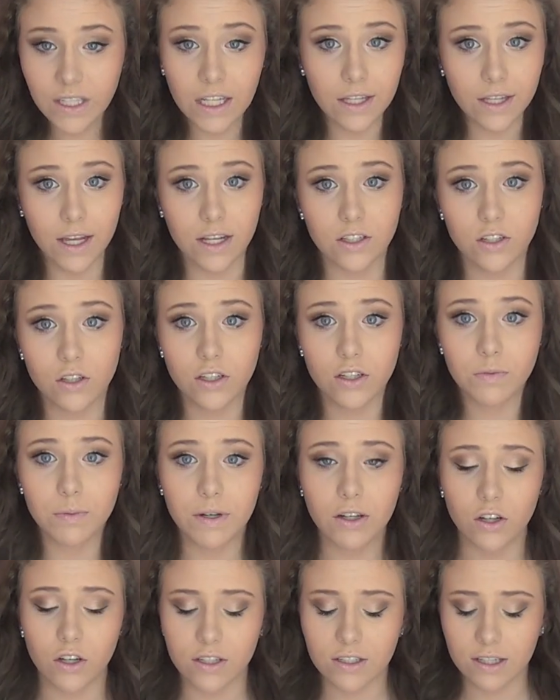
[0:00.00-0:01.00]
yeah, so this is
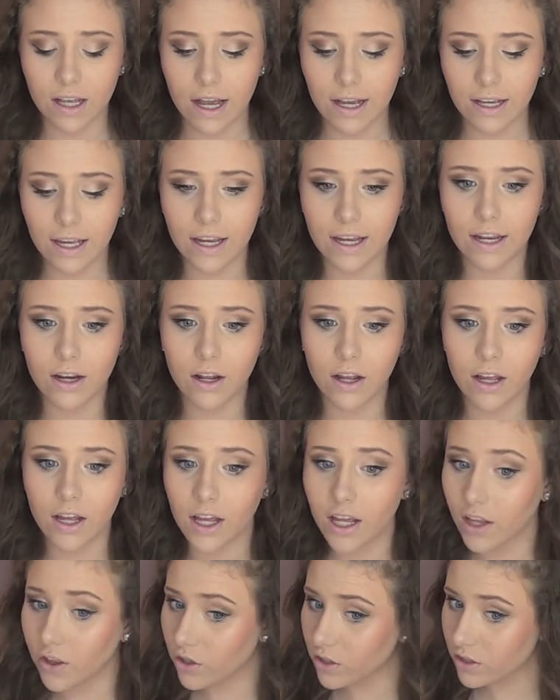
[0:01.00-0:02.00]
what it looks like, and
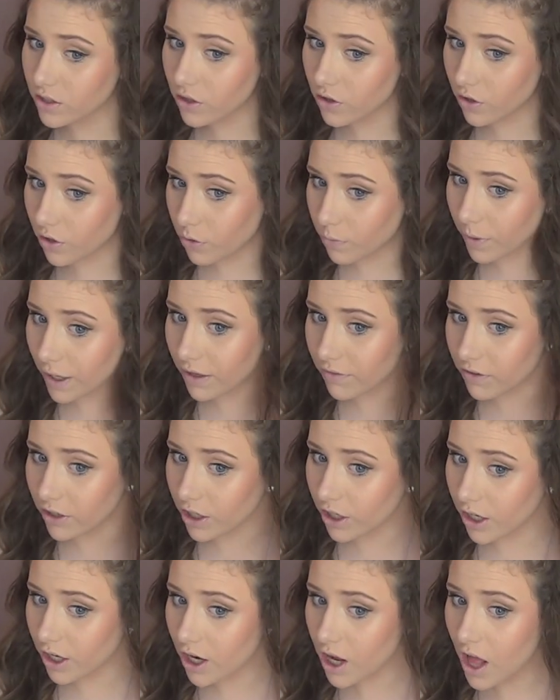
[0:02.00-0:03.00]
it looks a little
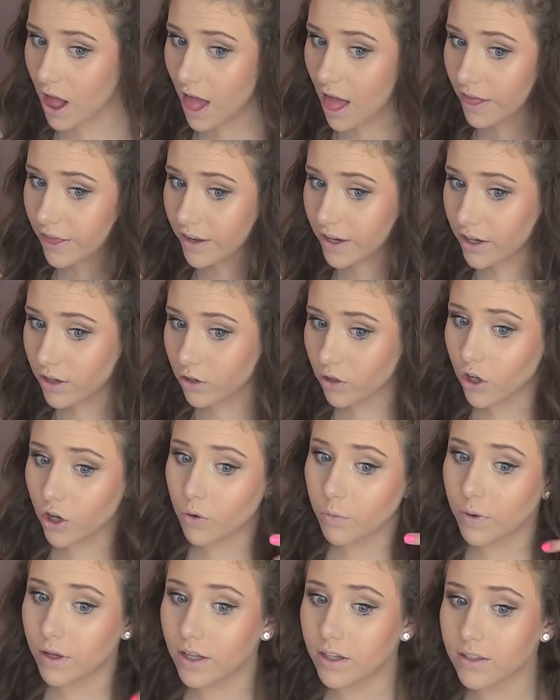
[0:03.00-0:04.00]
wavier than it'll
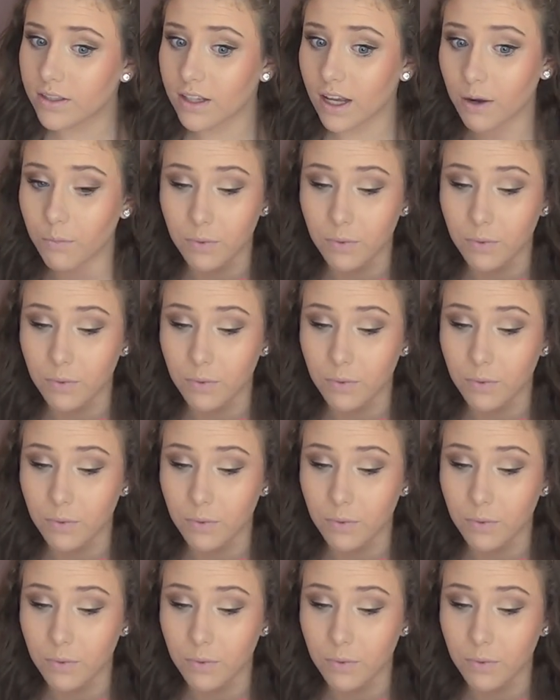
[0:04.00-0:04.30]
look once,